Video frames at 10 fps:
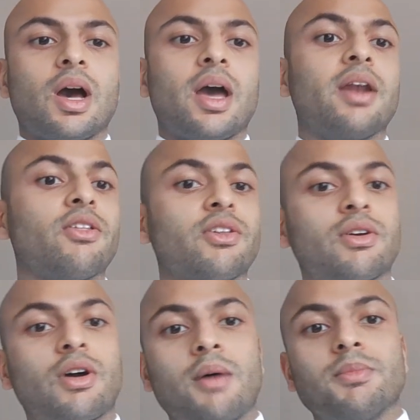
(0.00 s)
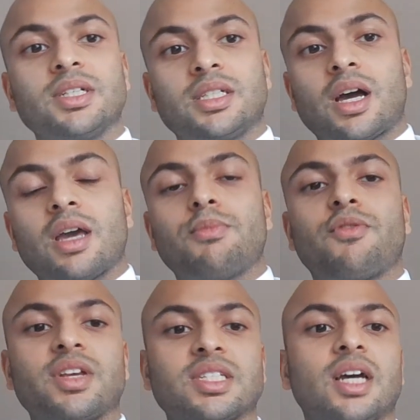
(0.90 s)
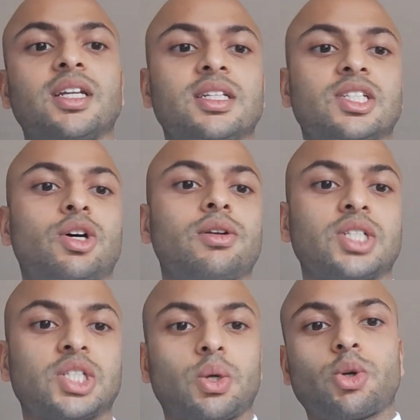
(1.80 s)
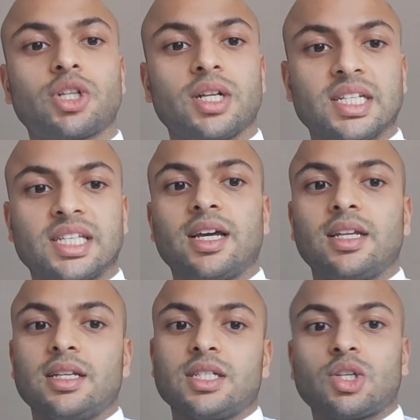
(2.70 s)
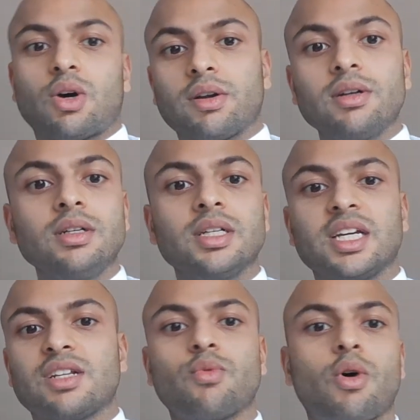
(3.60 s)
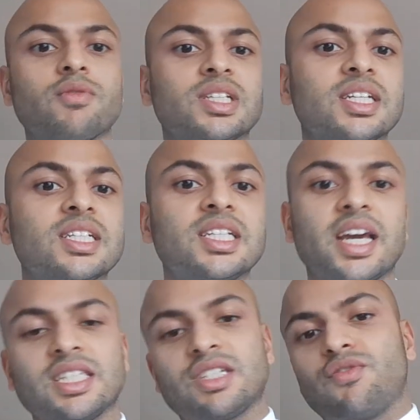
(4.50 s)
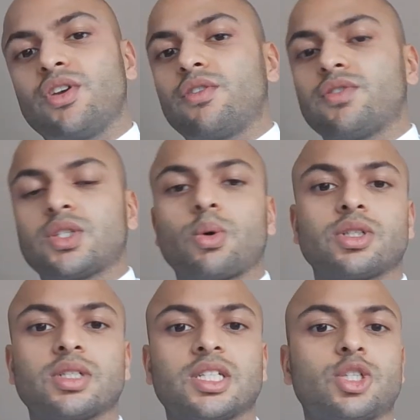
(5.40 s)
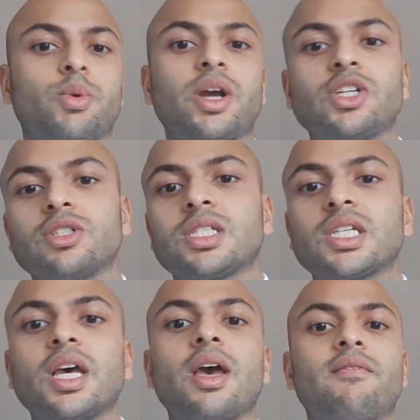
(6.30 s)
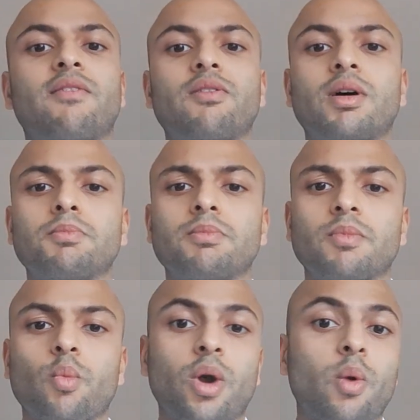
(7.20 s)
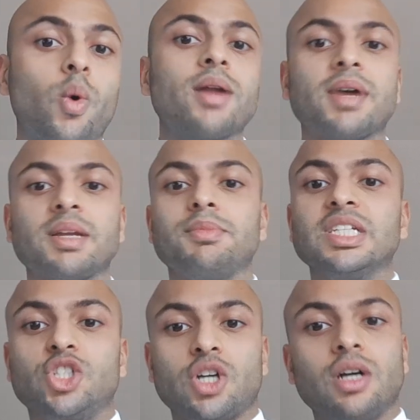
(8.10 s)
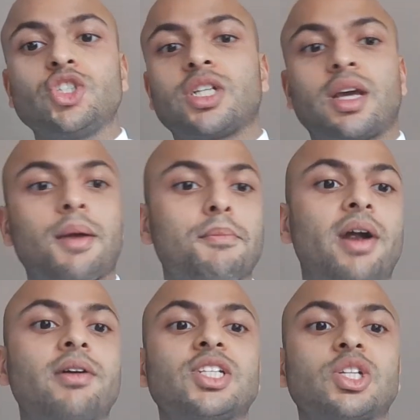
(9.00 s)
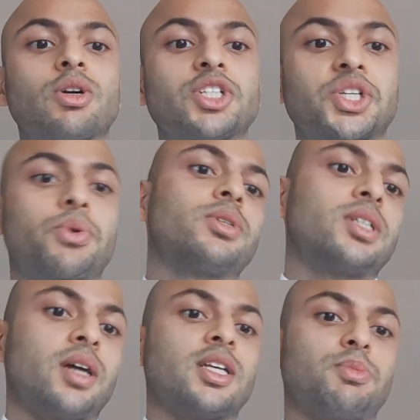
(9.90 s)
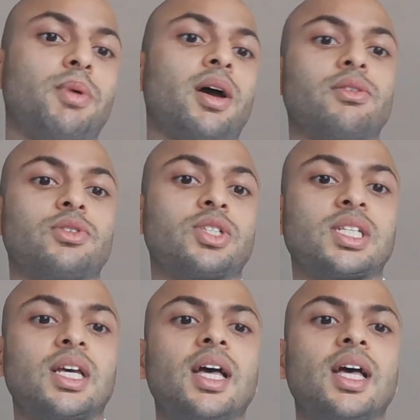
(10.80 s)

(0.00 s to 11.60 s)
Another common type of anxiety disorder is social anxiety disorder. It involves an intense fear of social situations where one might be judged, embarrassed, or scrutinized by others.